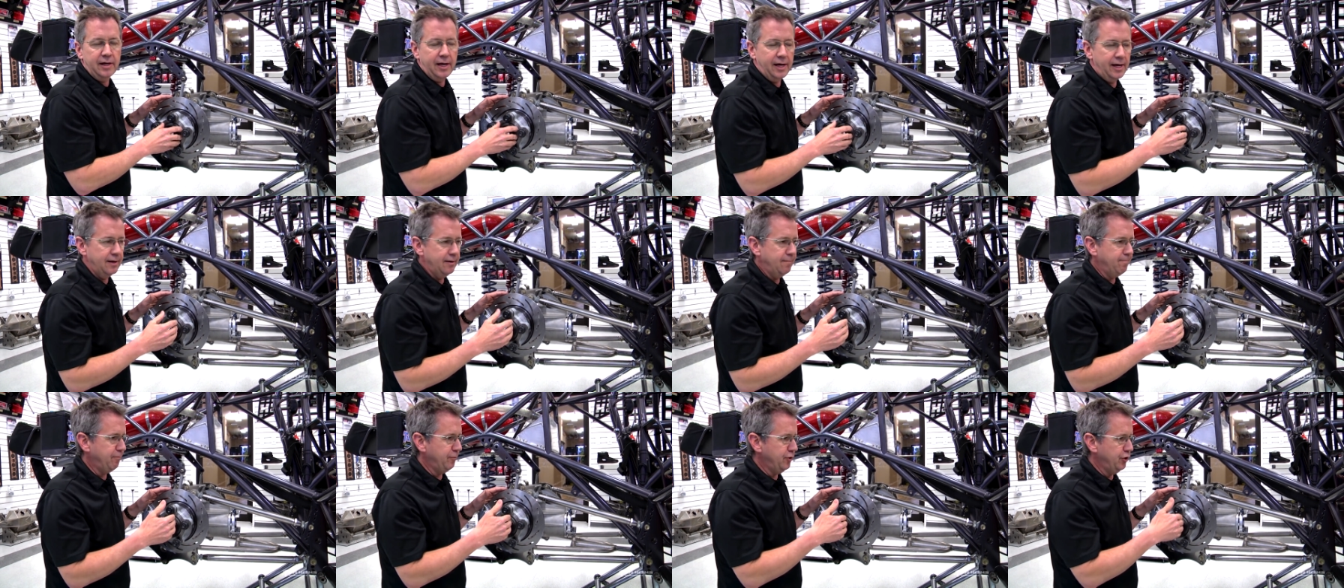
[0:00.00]

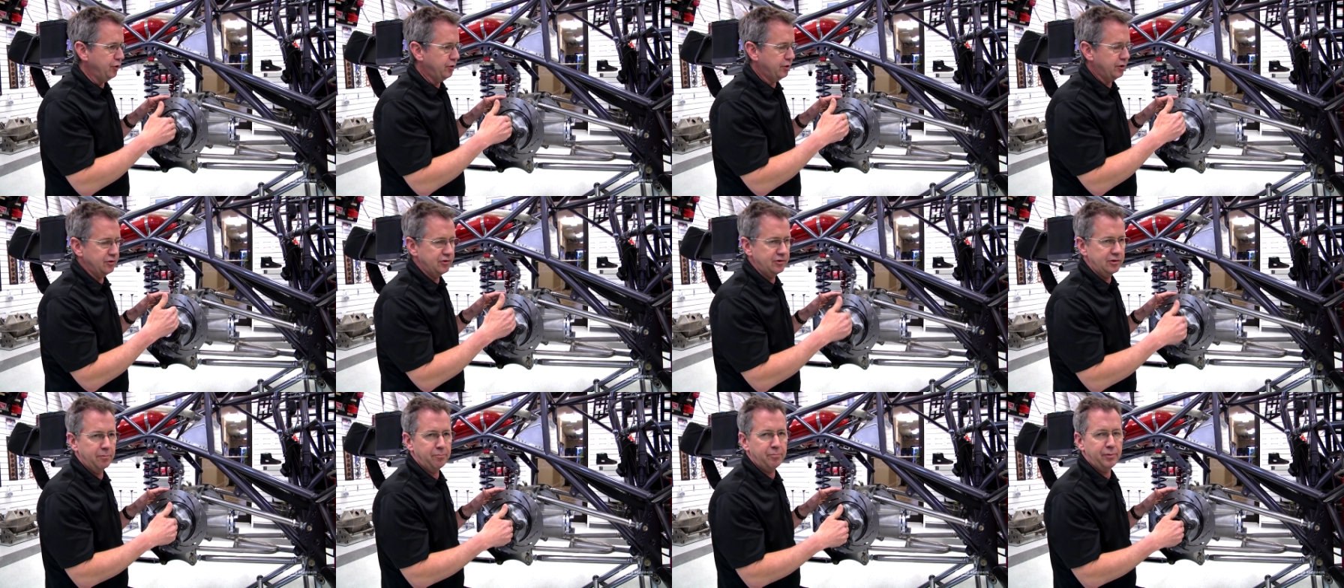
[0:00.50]
and you can
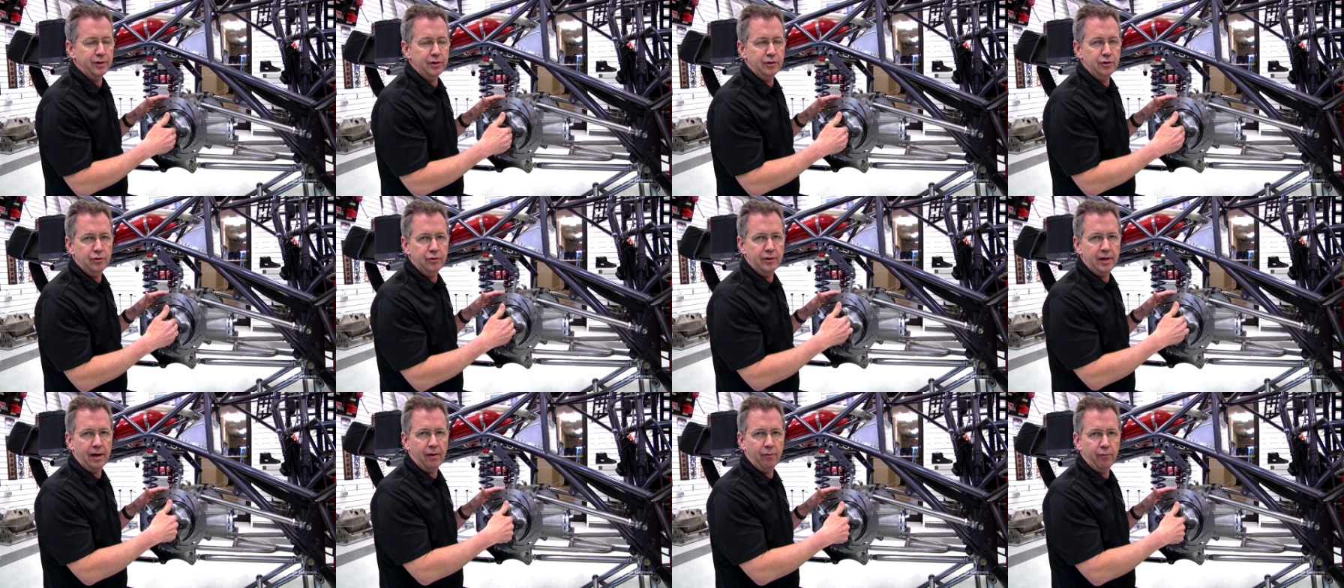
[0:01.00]
simply
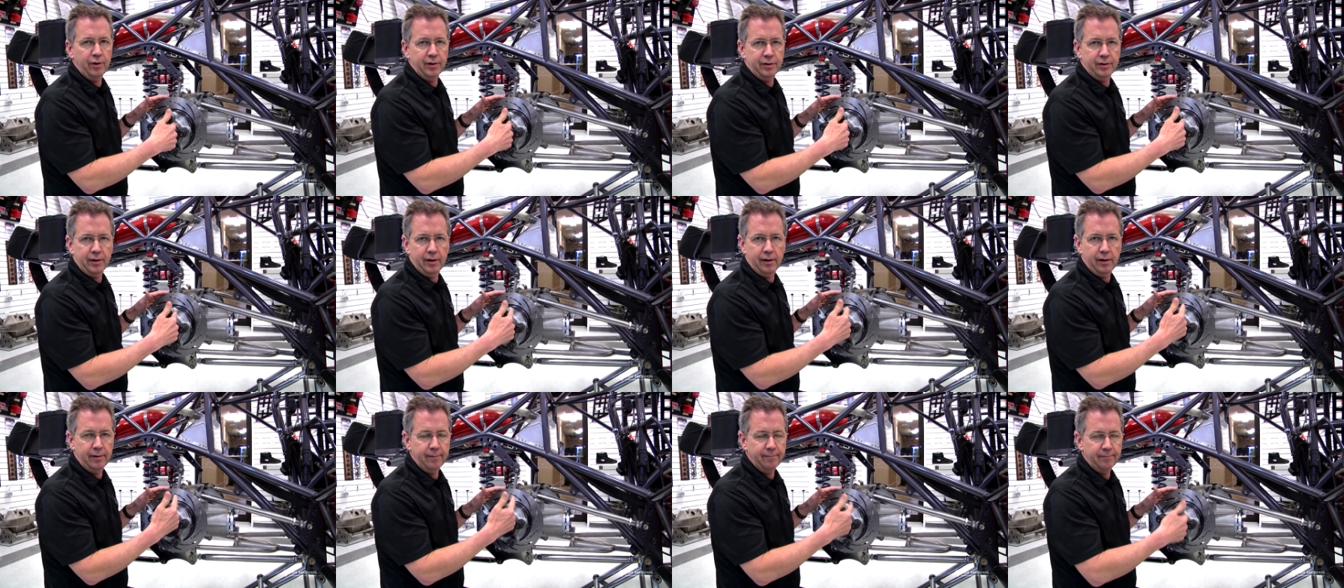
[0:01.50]
do that with
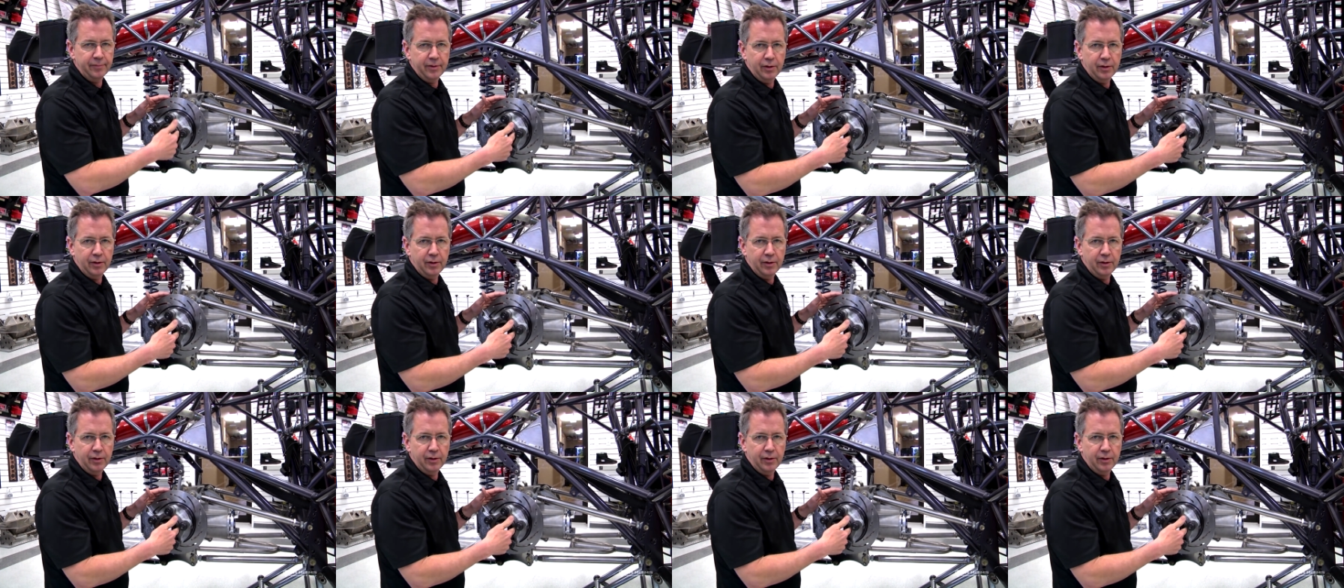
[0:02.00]
a,